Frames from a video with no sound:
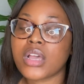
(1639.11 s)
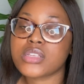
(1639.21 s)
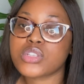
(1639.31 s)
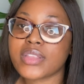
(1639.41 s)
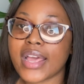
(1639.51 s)

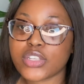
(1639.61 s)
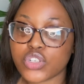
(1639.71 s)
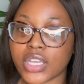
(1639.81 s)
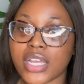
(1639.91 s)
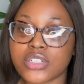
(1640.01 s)
so that
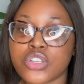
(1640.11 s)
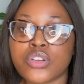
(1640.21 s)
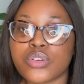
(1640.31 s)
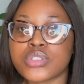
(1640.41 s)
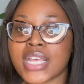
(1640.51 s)
you can, you
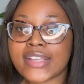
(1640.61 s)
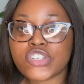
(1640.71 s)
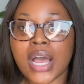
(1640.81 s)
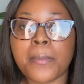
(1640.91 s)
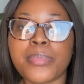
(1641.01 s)
know, touch
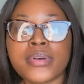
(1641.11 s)
up.